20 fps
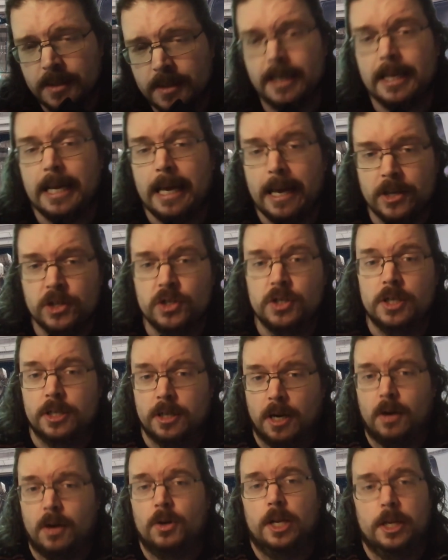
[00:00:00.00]
that actually
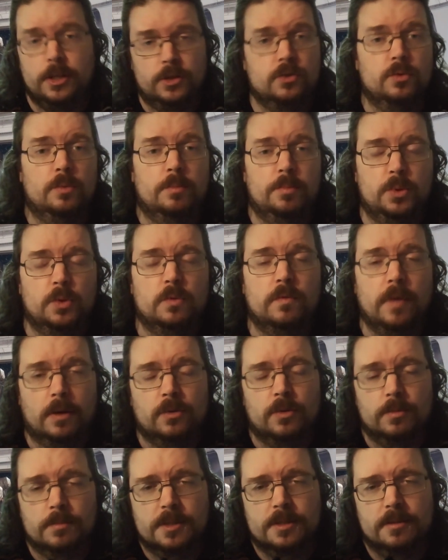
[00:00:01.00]
correlates to improved
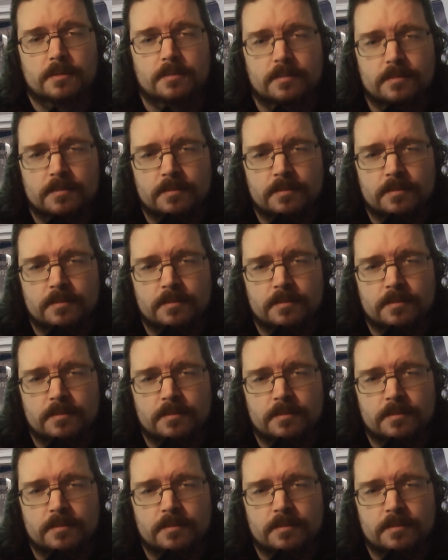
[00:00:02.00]
outcomes.